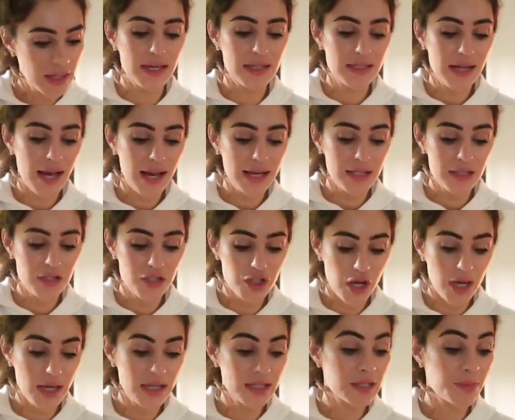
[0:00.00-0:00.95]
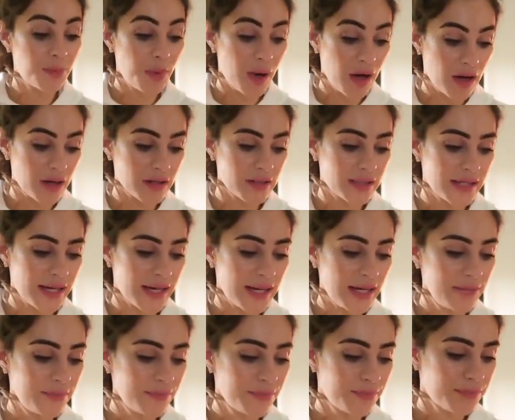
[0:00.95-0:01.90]
Italian giant
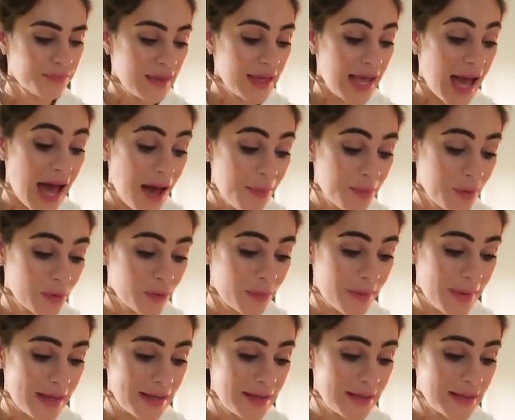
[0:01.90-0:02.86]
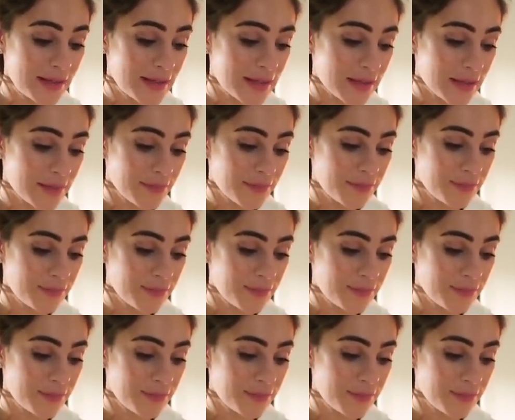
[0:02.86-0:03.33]
parsley, the apple mint,